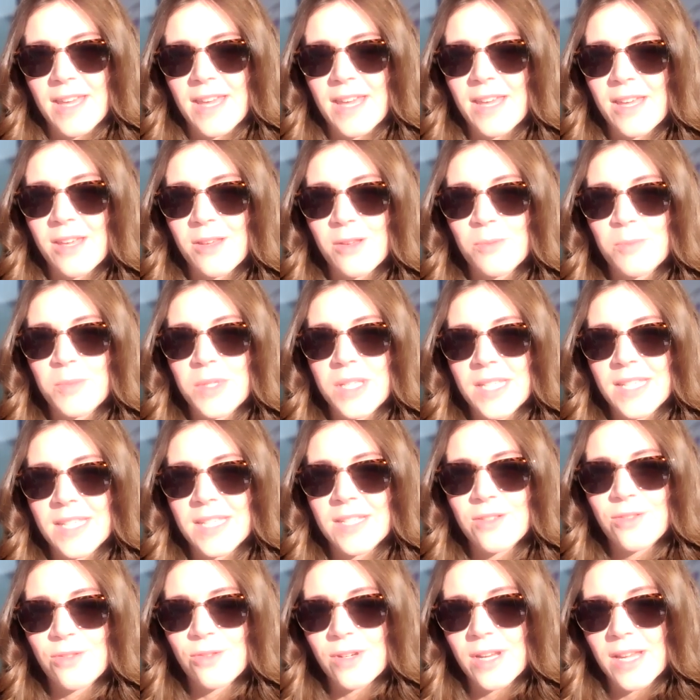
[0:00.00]
How being
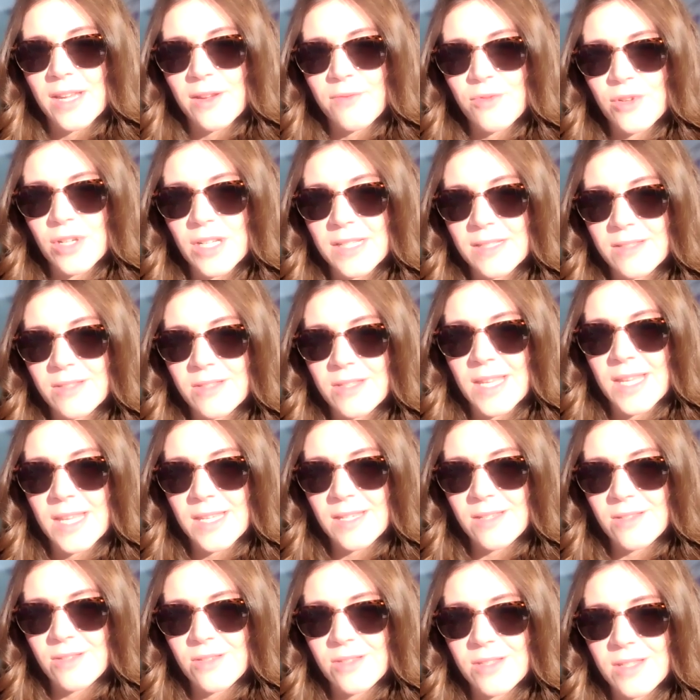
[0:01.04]
in your effortless
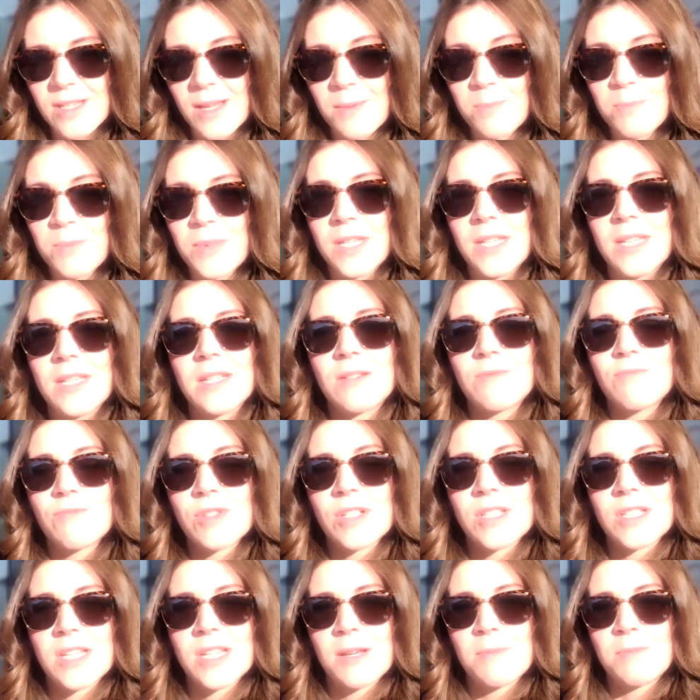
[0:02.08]
ease and being in
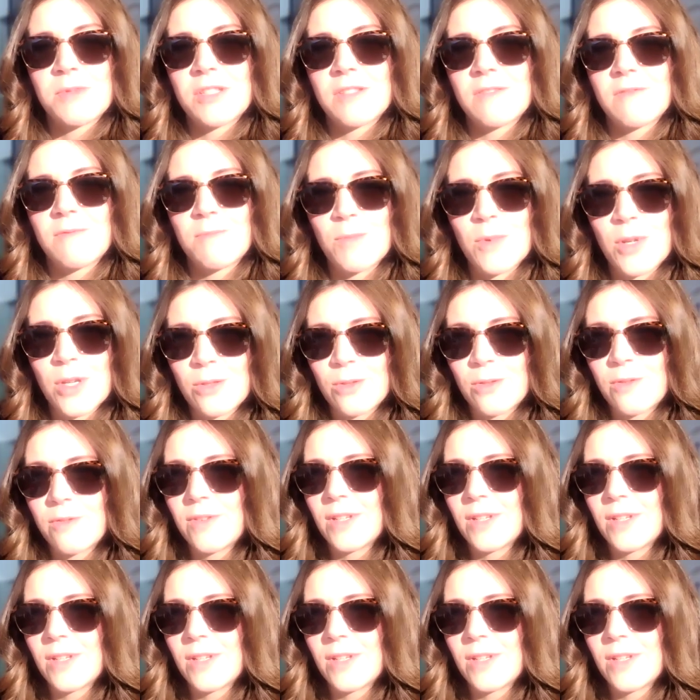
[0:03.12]
receptive mode,